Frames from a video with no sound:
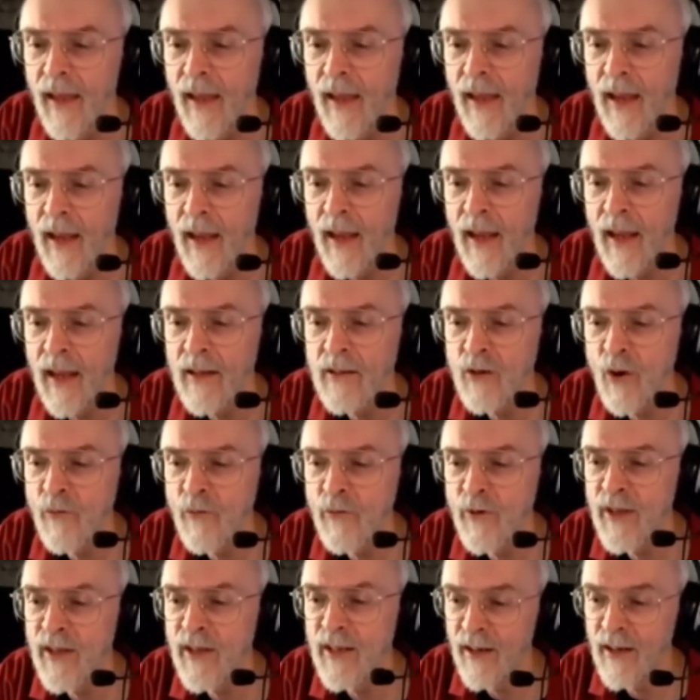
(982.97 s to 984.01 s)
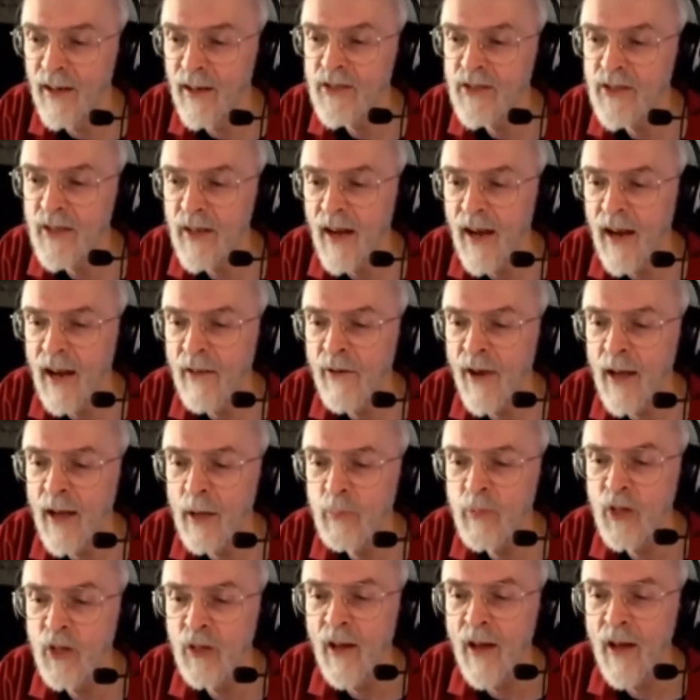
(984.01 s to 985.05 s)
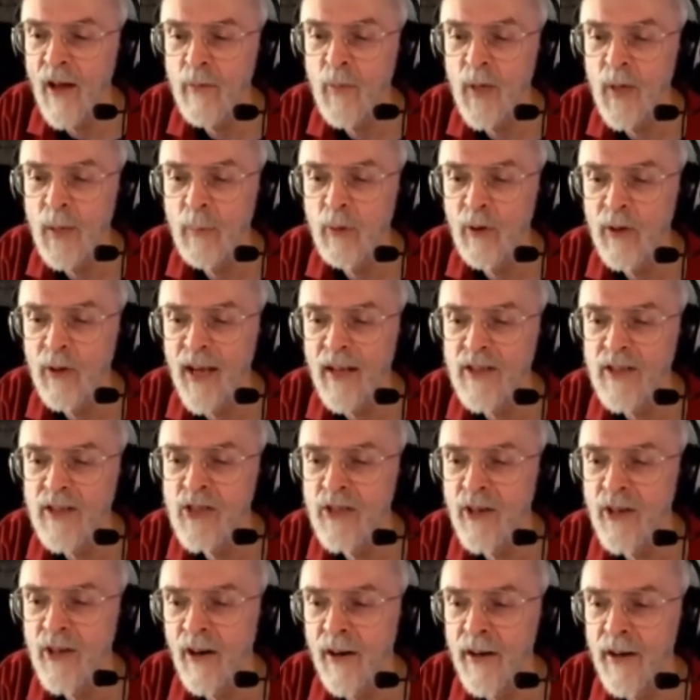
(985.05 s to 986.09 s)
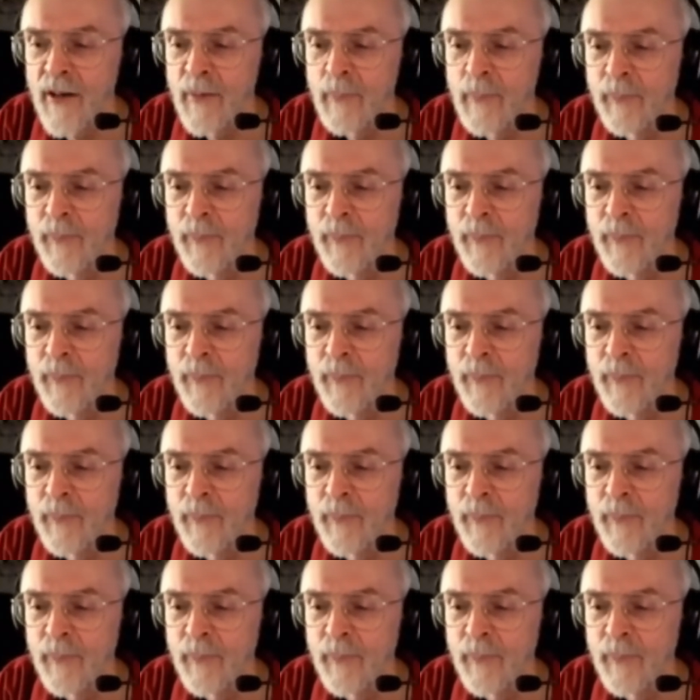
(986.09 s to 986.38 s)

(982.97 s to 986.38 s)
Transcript: And over the years, I've helped a lot of people get started.